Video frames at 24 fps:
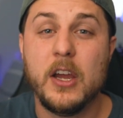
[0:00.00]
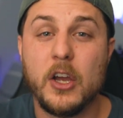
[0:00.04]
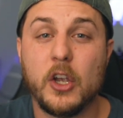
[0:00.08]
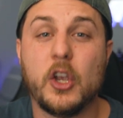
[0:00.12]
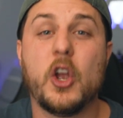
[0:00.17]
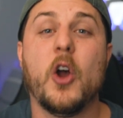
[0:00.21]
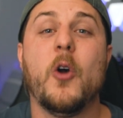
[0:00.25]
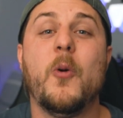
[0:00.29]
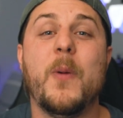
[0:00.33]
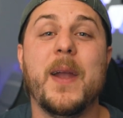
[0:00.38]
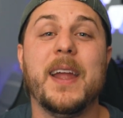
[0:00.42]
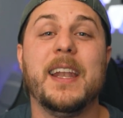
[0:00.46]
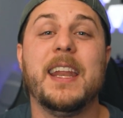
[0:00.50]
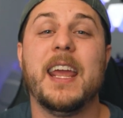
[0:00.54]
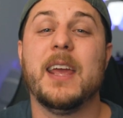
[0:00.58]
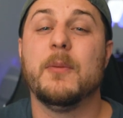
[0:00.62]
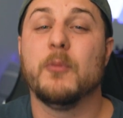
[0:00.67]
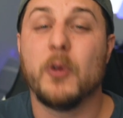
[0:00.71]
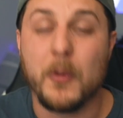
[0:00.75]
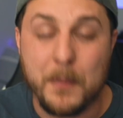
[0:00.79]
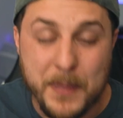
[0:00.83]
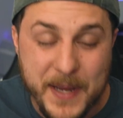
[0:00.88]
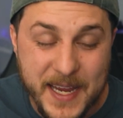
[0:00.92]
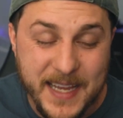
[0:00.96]
Go in and
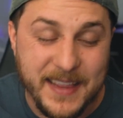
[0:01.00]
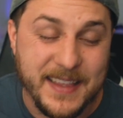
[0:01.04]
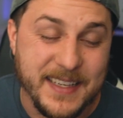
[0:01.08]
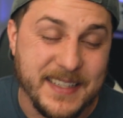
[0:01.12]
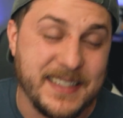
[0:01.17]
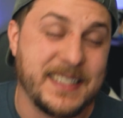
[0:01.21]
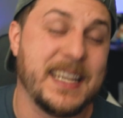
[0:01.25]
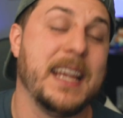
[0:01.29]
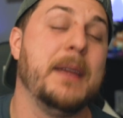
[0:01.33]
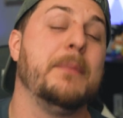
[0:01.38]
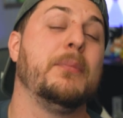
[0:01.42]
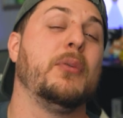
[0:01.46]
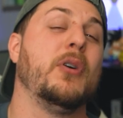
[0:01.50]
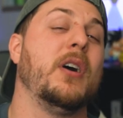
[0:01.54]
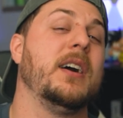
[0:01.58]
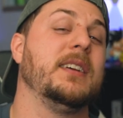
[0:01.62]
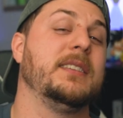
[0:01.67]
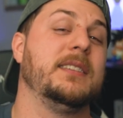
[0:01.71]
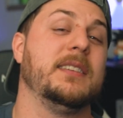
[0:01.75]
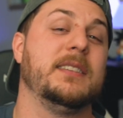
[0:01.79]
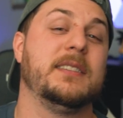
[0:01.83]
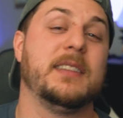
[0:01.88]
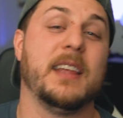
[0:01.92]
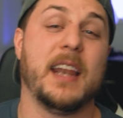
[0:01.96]
repeat the same
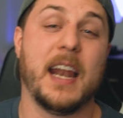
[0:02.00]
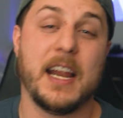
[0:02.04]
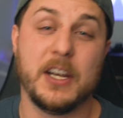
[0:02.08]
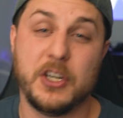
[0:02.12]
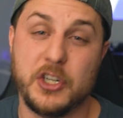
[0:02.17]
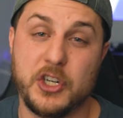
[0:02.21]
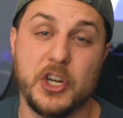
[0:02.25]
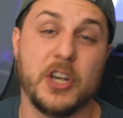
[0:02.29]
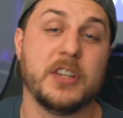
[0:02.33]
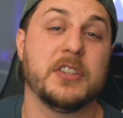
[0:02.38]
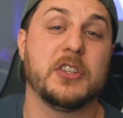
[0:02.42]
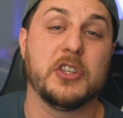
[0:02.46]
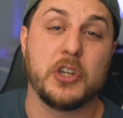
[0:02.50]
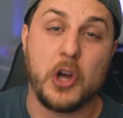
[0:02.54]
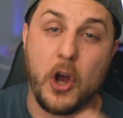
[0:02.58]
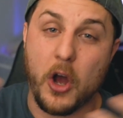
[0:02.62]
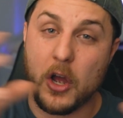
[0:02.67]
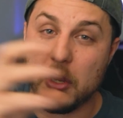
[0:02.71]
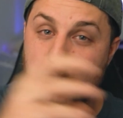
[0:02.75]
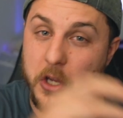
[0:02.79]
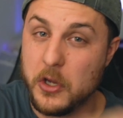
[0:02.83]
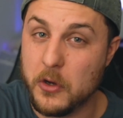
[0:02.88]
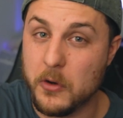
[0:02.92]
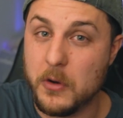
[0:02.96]
process that I just
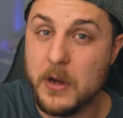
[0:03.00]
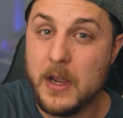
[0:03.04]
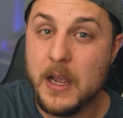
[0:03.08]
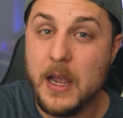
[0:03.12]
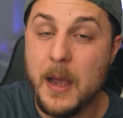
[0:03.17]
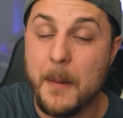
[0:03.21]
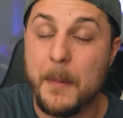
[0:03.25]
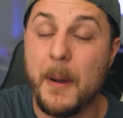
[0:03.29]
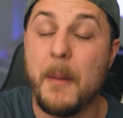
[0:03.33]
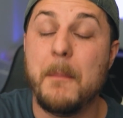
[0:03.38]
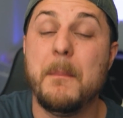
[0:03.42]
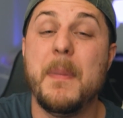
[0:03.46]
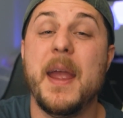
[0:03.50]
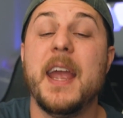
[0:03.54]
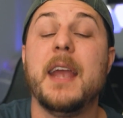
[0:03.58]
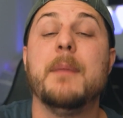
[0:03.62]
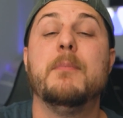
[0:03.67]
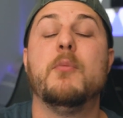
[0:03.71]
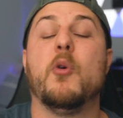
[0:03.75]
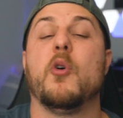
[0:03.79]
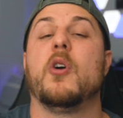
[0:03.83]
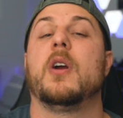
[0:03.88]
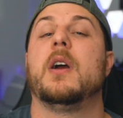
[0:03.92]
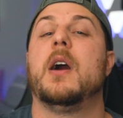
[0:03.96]
taught you, but make
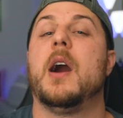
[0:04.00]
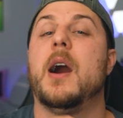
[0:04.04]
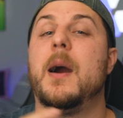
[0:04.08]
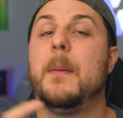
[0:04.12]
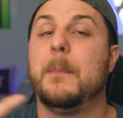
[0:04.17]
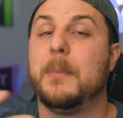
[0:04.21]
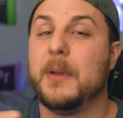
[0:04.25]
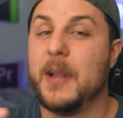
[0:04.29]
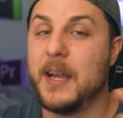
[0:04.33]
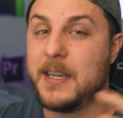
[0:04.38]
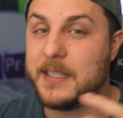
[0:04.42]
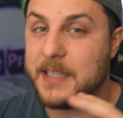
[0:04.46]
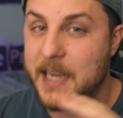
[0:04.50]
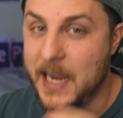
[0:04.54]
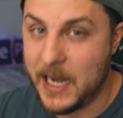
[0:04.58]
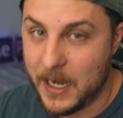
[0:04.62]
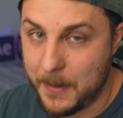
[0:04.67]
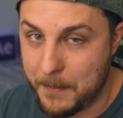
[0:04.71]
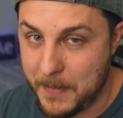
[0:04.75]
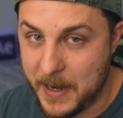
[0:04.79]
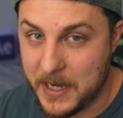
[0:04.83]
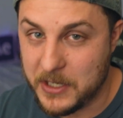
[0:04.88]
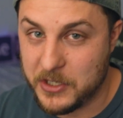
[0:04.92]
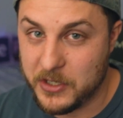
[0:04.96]
more complex
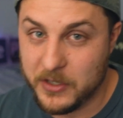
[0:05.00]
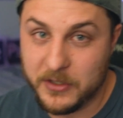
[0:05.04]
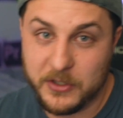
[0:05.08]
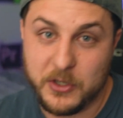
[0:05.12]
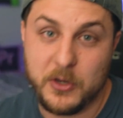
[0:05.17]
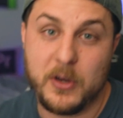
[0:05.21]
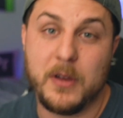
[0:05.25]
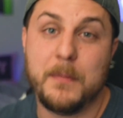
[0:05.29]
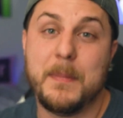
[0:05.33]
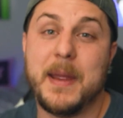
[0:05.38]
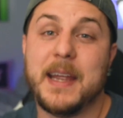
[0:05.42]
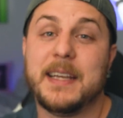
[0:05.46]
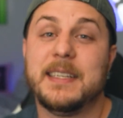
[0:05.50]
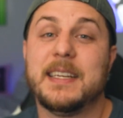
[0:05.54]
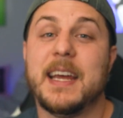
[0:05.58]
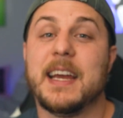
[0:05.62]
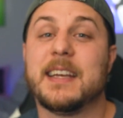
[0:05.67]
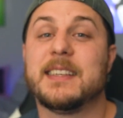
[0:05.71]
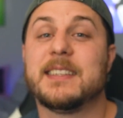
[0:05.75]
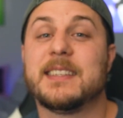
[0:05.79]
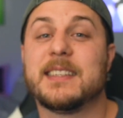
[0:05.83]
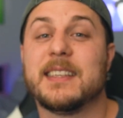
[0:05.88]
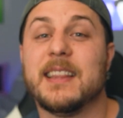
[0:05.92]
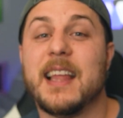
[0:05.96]
animations. You can make
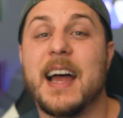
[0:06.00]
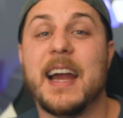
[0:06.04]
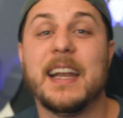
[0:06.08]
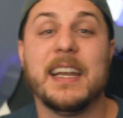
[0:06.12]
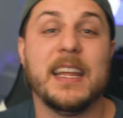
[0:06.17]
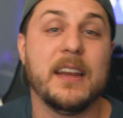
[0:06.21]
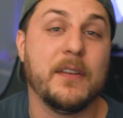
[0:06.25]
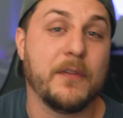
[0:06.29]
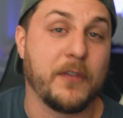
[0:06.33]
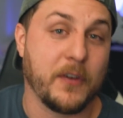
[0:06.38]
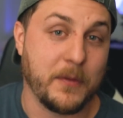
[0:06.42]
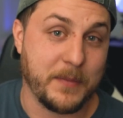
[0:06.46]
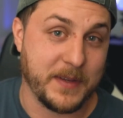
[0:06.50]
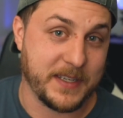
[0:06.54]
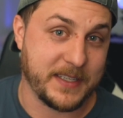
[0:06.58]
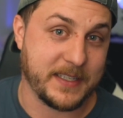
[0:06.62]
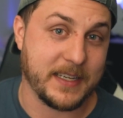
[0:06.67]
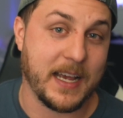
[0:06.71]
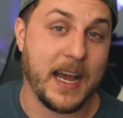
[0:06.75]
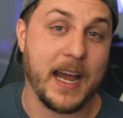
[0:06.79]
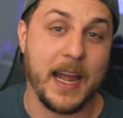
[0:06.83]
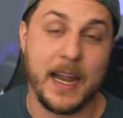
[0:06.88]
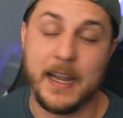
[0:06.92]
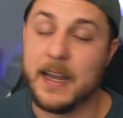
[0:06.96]
text slide in from the
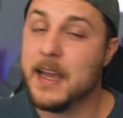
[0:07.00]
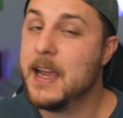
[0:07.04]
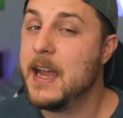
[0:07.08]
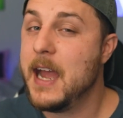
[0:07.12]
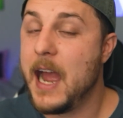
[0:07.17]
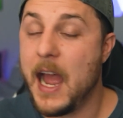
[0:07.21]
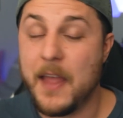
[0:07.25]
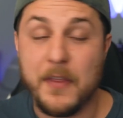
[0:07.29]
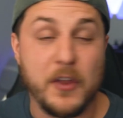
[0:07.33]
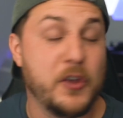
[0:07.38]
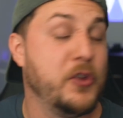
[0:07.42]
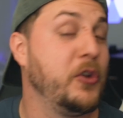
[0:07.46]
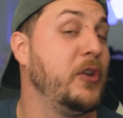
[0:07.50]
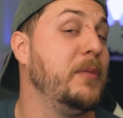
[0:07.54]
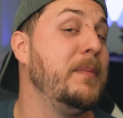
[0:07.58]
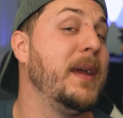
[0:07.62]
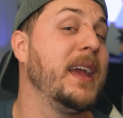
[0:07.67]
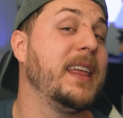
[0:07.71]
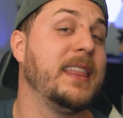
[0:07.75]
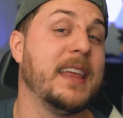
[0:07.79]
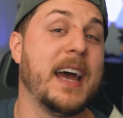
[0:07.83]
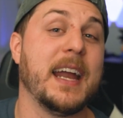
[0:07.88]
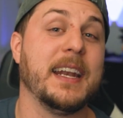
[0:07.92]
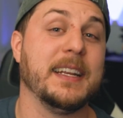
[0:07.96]
side, and then you can
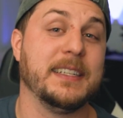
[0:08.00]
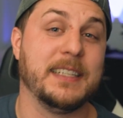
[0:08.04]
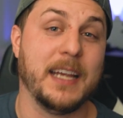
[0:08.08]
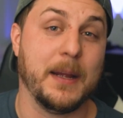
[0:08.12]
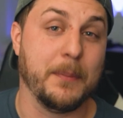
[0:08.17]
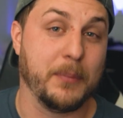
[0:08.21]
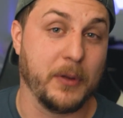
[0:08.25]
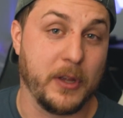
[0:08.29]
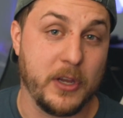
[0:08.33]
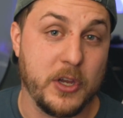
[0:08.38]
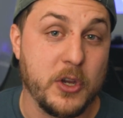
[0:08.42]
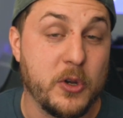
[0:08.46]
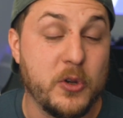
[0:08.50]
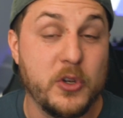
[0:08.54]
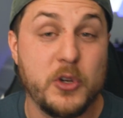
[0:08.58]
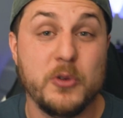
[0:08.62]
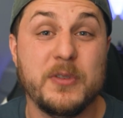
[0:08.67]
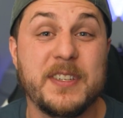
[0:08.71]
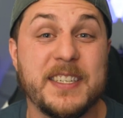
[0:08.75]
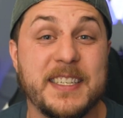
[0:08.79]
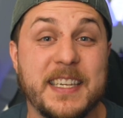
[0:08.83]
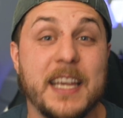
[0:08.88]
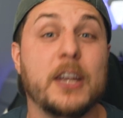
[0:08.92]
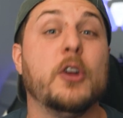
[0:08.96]
make that a template. You can do
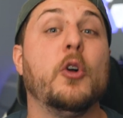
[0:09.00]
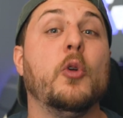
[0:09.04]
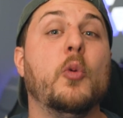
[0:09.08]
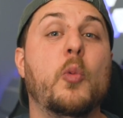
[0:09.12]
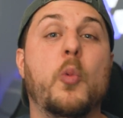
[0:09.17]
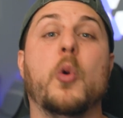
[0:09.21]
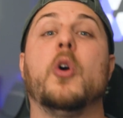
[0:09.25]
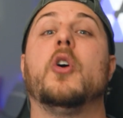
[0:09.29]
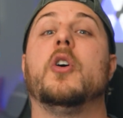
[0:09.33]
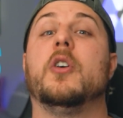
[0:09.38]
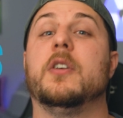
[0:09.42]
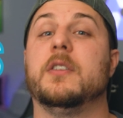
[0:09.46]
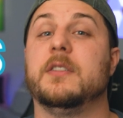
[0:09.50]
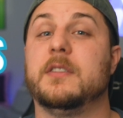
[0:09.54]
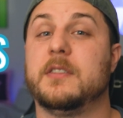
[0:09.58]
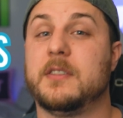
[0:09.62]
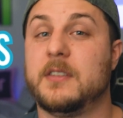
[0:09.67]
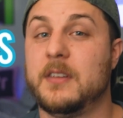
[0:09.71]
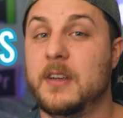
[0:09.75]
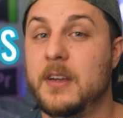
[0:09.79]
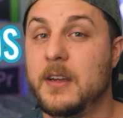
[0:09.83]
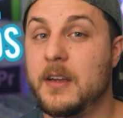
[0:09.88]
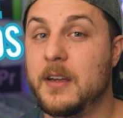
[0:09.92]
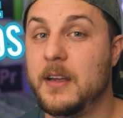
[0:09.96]
single
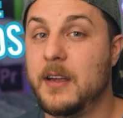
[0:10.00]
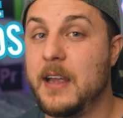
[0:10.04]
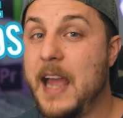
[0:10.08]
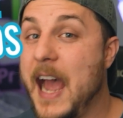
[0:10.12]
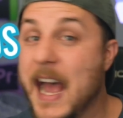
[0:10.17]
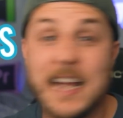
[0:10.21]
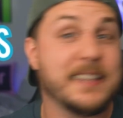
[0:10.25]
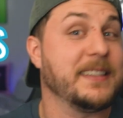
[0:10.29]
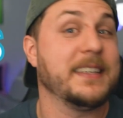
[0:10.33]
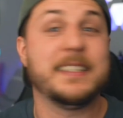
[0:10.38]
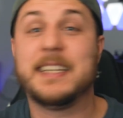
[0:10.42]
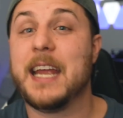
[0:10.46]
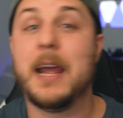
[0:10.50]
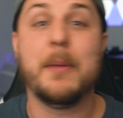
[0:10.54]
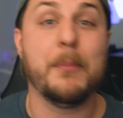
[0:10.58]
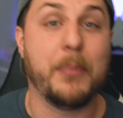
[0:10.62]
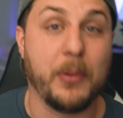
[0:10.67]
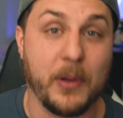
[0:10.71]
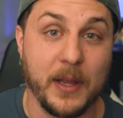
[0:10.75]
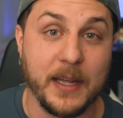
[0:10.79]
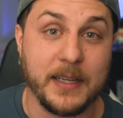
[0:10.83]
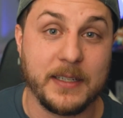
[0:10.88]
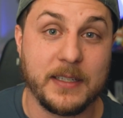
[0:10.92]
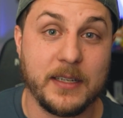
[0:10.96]
words as a
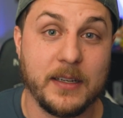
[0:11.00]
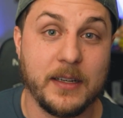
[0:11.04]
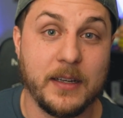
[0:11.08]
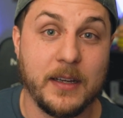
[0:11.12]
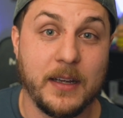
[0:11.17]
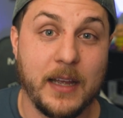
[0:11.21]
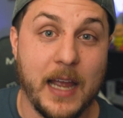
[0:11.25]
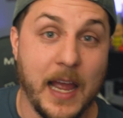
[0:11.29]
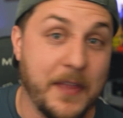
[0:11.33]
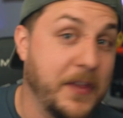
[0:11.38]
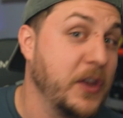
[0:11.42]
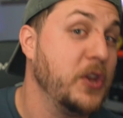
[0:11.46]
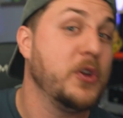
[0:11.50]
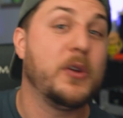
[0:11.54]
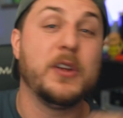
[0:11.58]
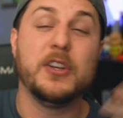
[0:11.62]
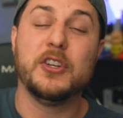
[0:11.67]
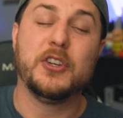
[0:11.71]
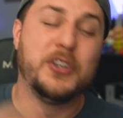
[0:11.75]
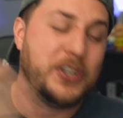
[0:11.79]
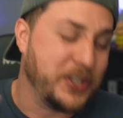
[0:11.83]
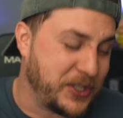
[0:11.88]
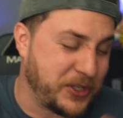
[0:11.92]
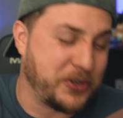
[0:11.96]
template, and then you
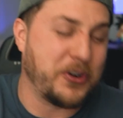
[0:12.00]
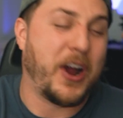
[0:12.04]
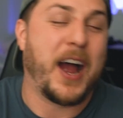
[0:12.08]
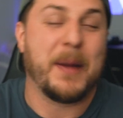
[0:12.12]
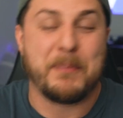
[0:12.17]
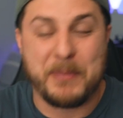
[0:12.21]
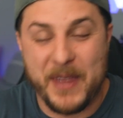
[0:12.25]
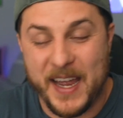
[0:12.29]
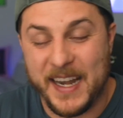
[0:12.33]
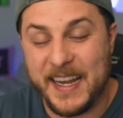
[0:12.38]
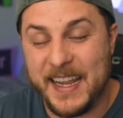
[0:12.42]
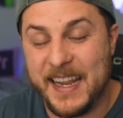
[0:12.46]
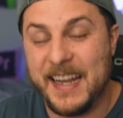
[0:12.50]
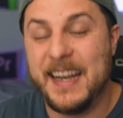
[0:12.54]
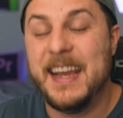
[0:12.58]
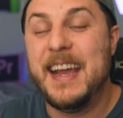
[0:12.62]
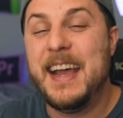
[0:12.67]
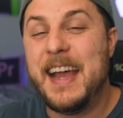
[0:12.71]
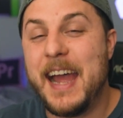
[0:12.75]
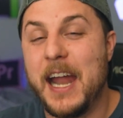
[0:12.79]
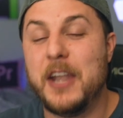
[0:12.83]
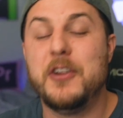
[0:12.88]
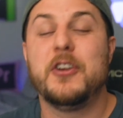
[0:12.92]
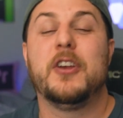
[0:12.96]
can just drop that in
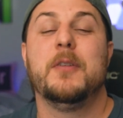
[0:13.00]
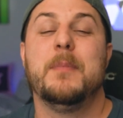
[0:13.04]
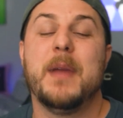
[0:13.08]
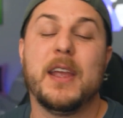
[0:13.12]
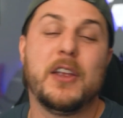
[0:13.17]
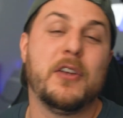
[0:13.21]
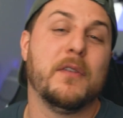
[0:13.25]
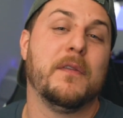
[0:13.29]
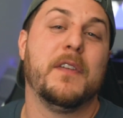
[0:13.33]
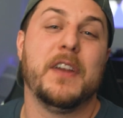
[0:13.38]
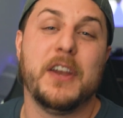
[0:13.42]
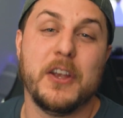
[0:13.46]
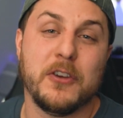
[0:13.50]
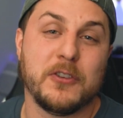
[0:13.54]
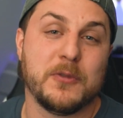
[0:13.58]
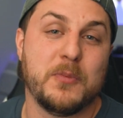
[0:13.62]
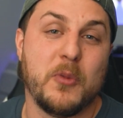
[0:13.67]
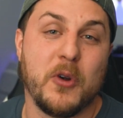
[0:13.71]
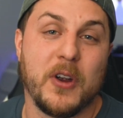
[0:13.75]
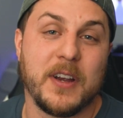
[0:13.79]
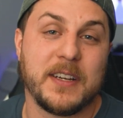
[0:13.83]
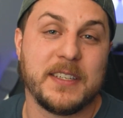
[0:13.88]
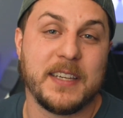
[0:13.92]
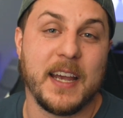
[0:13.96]
and you can make your videos
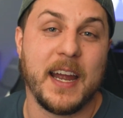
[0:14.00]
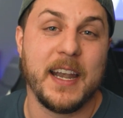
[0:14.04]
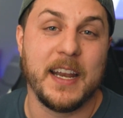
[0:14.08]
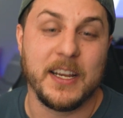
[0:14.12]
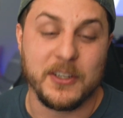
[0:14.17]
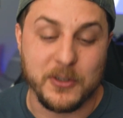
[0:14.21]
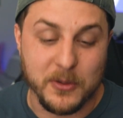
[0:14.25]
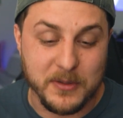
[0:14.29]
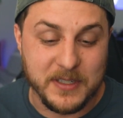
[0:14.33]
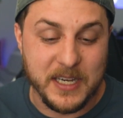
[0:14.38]
more exciting. So